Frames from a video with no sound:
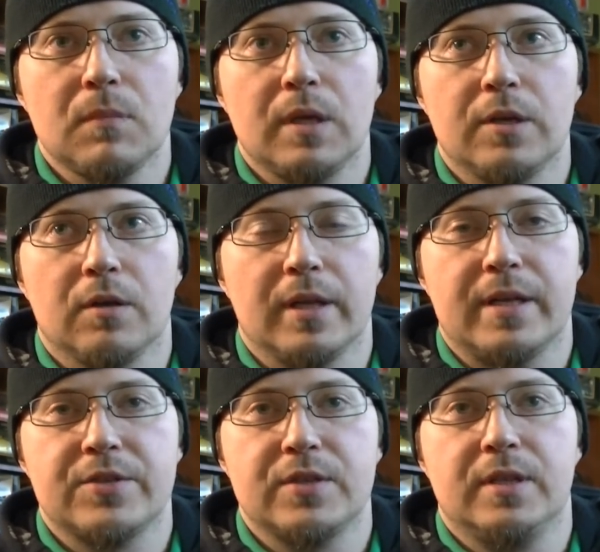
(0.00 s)
let
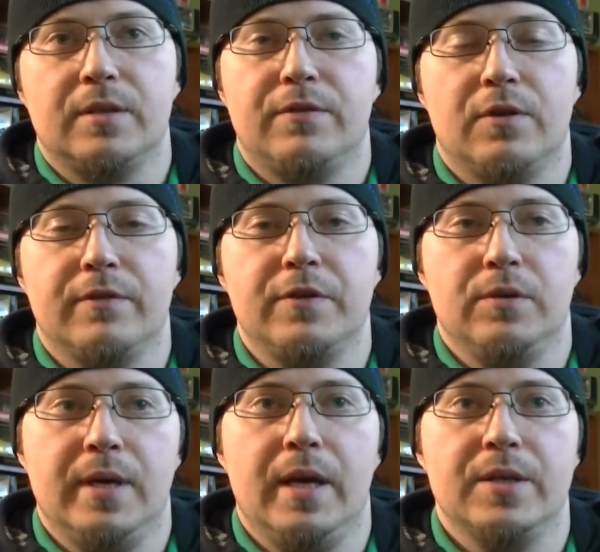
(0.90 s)
it sit there for a few
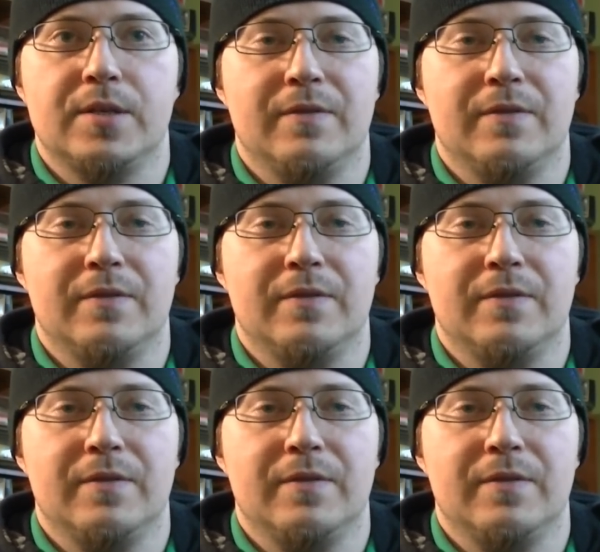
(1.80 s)
days.